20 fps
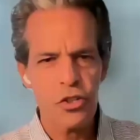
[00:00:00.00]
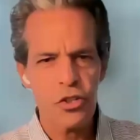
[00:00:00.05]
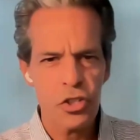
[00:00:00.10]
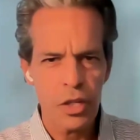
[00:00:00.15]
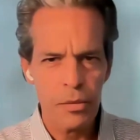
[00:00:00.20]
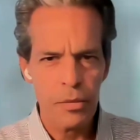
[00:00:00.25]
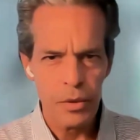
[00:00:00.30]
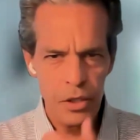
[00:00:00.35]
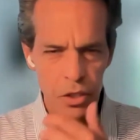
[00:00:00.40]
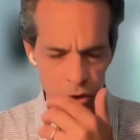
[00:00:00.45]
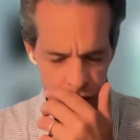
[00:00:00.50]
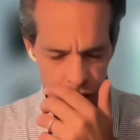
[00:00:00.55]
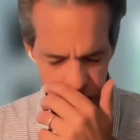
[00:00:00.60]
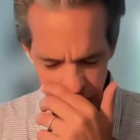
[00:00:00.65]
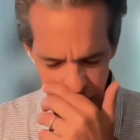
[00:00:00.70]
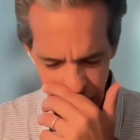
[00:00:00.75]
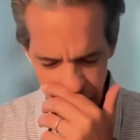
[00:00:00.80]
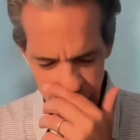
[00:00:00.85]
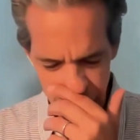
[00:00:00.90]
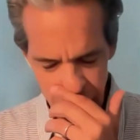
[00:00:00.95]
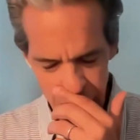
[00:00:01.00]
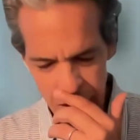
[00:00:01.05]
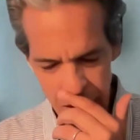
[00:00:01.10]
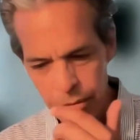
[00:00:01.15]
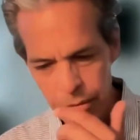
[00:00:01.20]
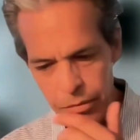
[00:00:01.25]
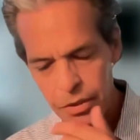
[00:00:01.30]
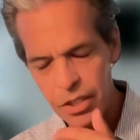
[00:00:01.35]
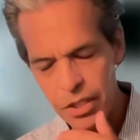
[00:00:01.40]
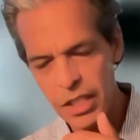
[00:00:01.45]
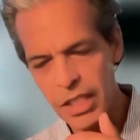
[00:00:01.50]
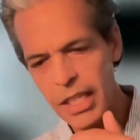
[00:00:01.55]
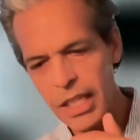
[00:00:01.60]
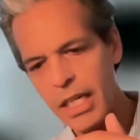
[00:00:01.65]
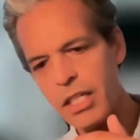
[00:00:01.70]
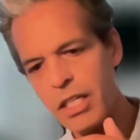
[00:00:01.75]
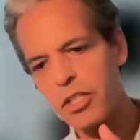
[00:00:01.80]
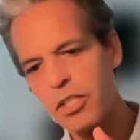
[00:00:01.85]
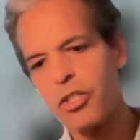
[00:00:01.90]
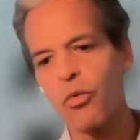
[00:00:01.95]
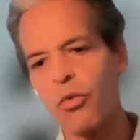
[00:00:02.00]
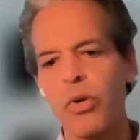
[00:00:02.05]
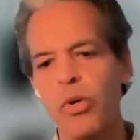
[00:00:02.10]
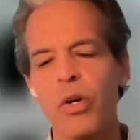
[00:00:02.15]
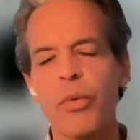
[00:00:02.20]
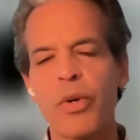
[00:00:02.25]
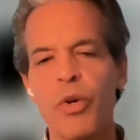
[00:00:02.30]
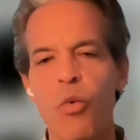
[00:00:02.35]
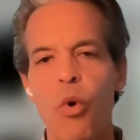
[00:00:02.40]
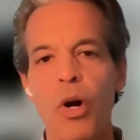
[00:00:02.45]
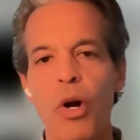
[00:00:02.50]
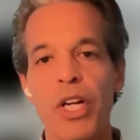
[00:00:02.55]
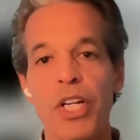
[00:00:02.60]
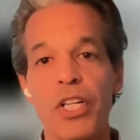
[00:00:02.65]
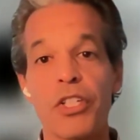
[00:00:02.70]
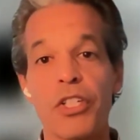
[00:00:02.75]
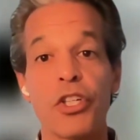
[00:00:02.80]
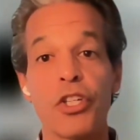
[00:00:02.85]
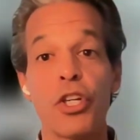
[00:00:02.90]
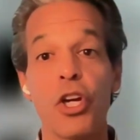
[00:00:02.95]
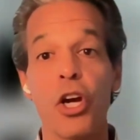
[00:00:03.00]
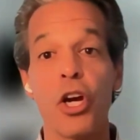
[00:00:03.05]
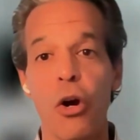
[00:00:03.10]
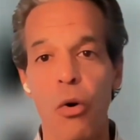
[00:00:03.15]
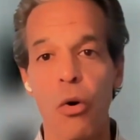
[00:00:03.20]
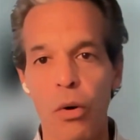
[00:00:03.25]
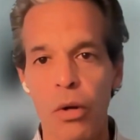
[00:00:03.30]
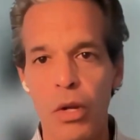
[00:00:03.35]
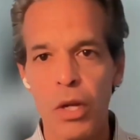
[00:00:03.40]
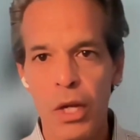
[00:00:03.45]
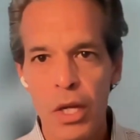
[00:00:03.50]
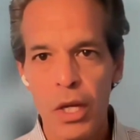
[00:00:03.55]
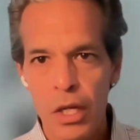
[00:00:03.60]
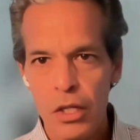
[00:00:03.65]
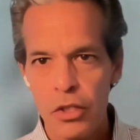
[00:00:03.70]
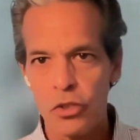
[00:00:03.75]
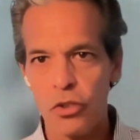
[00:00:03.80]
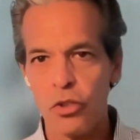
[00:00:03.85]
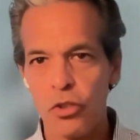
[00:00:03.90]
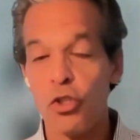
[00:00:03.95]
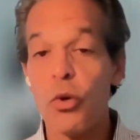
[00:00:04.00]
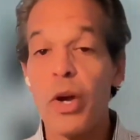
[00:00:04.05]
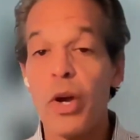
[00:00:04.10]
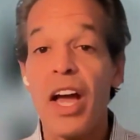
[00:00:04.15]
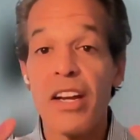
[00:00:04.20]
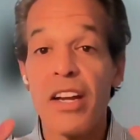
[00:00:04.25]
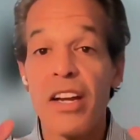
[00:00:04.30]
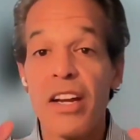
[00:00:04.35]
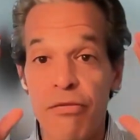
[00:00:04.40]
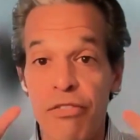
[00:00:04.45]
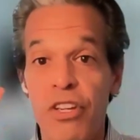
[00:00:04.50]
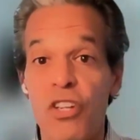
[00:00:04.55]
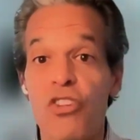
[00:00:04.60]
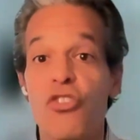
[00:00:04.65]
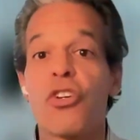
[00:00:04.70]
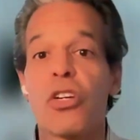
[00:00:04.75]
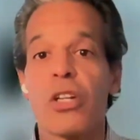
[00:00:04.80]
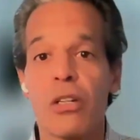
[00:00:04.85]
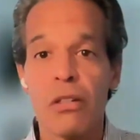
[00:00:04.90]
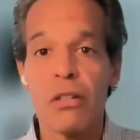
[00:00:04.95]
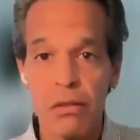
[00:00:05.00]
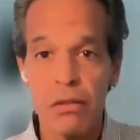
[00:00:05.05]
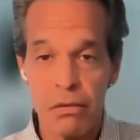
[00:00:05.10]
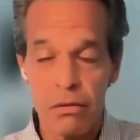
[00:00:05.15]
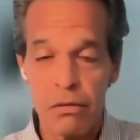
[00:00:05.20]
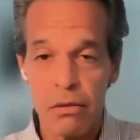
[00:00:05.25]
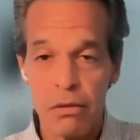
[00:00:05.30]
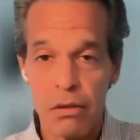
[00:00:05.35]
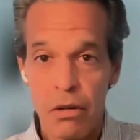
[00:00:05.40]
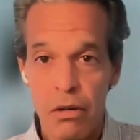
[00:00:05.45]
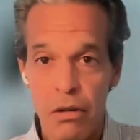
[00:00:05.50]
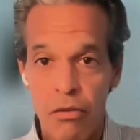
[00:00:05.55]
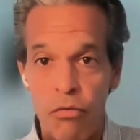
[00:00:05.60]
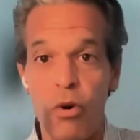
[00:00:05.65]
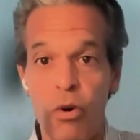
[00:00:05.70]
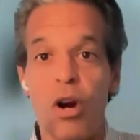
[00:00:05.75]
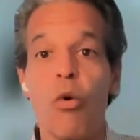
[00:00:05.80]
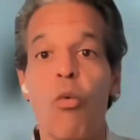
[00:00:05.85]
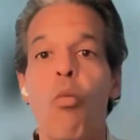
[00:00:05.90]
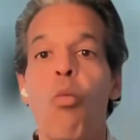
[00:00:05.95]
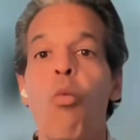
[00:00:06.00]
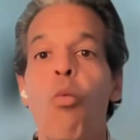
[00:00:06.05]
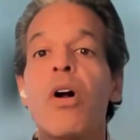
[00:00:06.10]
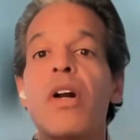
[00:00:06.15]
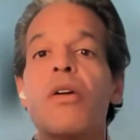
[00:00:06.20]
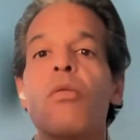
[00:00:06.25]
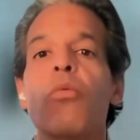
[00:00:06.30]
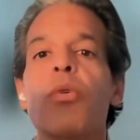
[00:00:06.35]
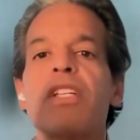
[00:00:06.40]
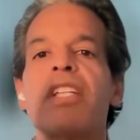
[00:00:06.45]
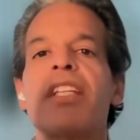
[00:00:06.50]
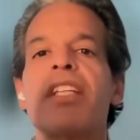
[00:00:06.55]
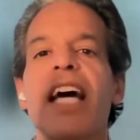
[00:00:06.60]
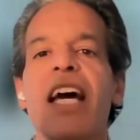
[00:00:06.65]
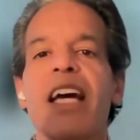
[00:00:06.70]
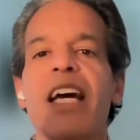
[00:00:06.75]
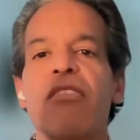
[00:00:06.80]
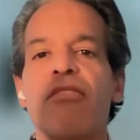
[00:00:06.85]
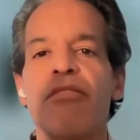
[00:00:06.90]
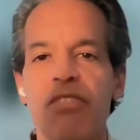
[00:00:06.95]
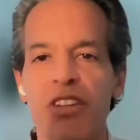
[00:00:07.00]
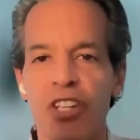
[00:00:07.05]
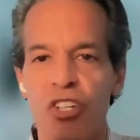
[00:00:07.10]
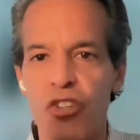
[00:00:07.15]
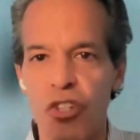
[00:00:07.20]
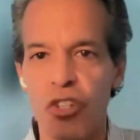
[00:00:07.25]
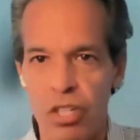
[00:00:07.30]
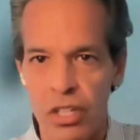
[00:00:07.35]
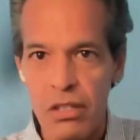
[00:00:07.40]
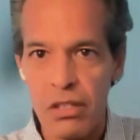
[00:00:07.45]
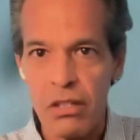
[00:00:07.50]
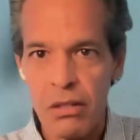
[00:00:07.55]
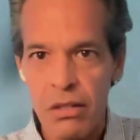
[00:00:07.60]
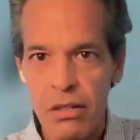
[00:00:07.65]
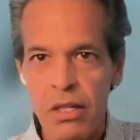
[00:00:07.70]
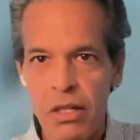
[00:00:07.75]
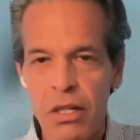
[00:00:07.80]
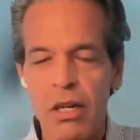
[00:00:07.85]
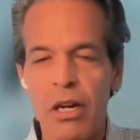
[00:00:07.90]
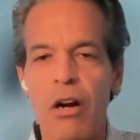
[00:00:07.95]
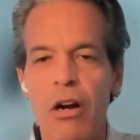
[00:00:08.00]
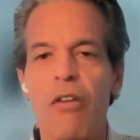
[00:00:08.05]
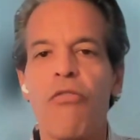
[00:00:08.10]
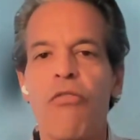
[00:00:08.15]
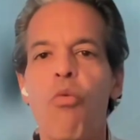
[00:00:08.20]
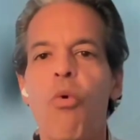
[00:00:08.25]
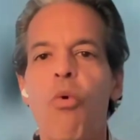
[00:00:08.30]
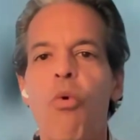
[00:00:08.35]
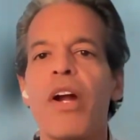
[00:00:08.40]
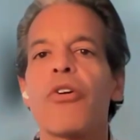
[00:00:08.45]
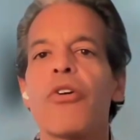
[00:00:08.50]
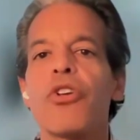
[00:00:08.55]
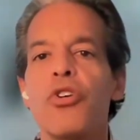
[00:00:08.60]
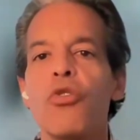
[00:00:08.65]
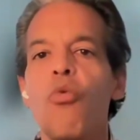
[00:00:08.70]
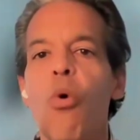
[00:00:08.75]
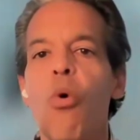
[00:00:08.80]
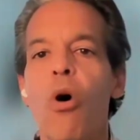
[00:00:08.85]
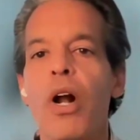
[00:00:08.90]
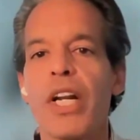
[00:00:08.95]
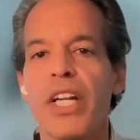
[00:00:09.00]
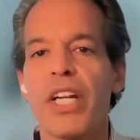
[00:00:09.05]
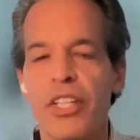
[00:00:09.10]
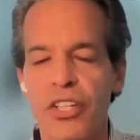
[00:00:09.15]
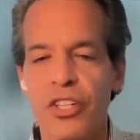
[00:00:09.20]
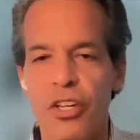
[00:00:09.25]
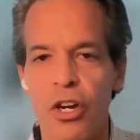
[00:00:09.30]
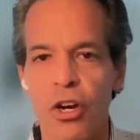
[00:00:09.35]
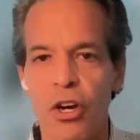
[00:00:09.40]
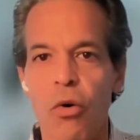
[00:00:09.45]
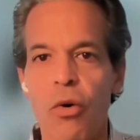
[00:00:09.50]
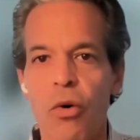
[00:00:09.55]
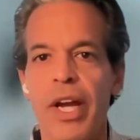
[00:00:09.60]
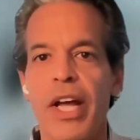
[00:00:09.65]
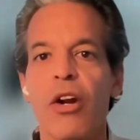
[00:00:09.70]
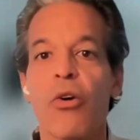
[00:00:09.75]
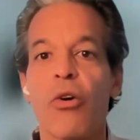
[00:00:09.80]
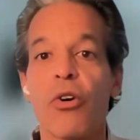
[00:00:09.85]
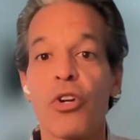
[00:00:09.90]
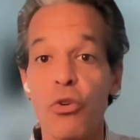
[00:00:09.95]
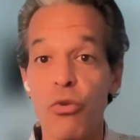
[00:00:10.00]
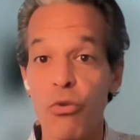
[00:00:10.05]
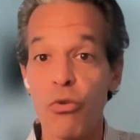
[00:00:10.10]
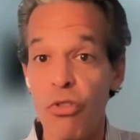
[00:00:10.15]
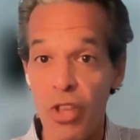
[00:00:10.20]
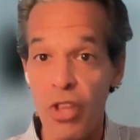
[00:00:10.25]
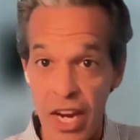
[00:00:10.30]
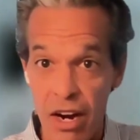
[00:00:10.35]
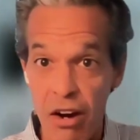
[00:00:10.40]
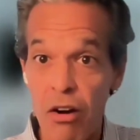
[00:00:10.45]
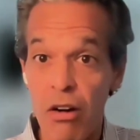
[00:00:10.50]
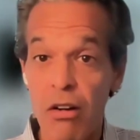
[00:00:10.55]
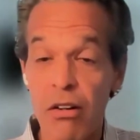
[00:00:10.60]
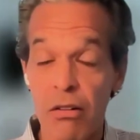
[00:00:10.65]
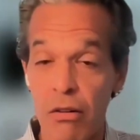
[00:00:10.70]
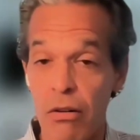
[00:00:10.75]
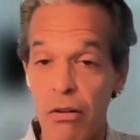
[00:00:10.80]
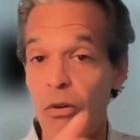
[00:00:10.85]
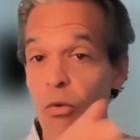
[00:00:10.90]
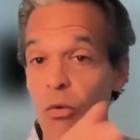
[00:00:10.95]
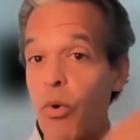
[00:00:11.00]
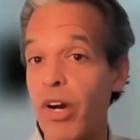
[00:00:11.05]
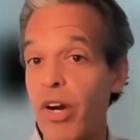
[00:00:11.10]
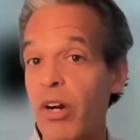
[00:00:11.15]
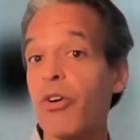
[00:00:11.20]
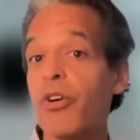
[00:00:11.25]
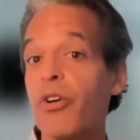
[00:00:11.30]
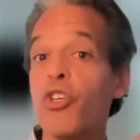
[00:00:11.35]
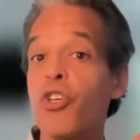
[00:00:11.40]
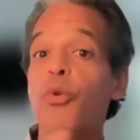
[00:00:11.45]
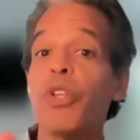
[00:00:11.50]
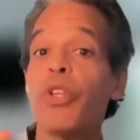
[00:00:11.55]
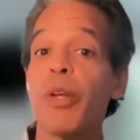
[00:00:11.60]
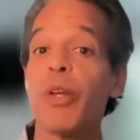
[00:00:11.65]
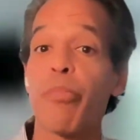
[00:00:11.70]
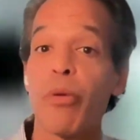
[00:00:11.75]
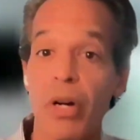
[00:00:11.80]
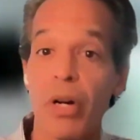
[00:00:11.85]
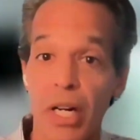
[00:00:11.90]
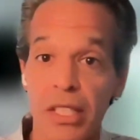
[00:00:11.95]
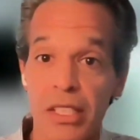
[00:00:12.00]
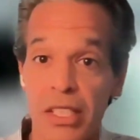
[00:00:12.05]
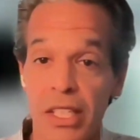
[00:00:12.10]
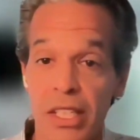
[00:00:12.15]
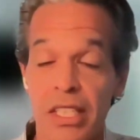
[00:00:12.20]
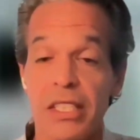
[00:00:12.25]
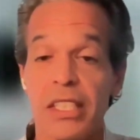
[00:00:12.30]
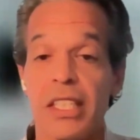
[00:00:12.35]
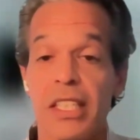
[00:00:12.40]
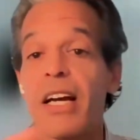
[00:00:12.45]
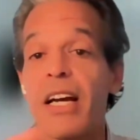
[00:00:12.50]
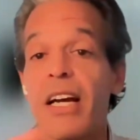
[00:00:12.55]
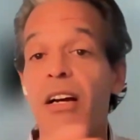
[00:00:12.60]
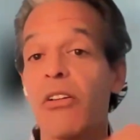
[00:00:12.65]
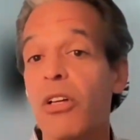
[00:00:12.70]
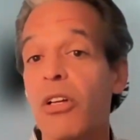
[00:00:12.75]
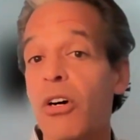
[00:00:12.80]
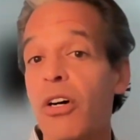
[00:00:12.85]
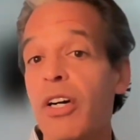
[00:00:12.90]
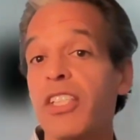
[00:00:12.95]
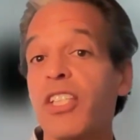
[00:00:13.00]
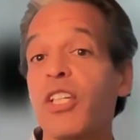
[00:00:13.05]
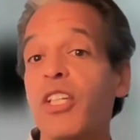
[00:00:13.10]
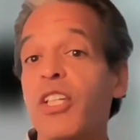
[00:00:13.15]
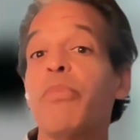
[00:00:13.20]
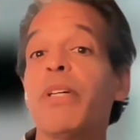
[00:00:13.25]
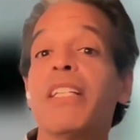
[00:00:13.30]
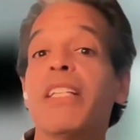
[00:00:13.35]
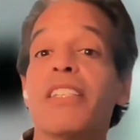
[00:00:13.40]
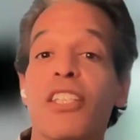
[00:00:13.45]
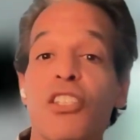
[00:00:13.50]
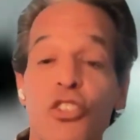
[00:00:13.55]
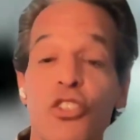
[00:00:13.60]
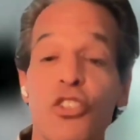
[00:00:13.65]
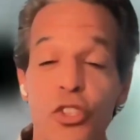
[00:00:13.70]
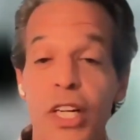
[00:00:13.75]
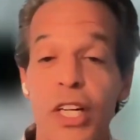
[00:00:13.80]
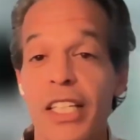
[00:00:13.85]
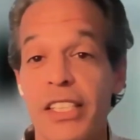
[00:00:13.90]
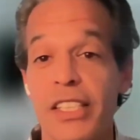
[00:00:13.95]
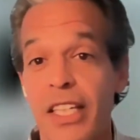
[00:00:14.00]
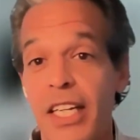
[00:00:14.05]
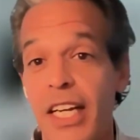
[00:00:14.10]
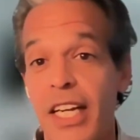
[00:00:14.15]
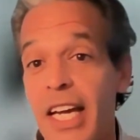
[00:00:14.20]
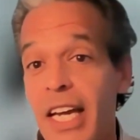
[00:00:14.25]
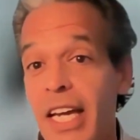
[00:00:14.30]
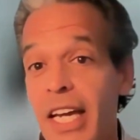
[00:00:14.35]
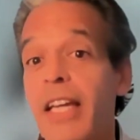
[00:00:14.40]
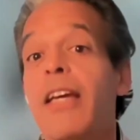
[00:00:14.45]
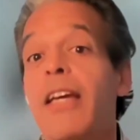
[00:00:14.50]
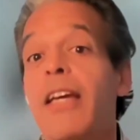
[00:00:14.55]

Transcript: something? You said to get us to where we wanted to go. So you had a vision of what was that vision of where you wanted to go? And are you there, or where are you in the process? And how long has it been since you guys said, hey,